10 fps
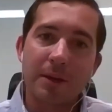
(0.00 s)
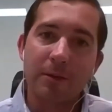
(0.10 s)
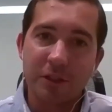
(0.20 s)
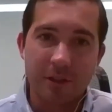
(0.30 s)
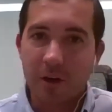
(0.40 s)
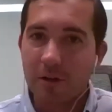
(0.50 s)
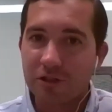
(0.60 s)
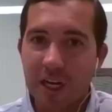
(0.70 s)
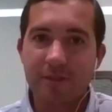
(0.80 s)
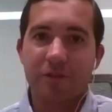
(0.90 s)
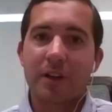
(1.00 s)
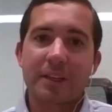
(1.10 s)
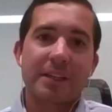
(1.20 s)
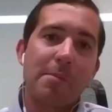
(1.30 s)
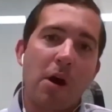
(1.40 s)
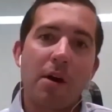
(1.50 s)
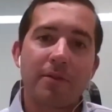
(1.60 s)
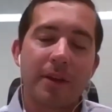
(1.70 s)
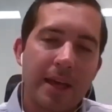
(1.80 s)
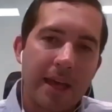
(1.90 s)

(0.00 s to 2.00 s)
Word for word: which in turn shaves drilling time off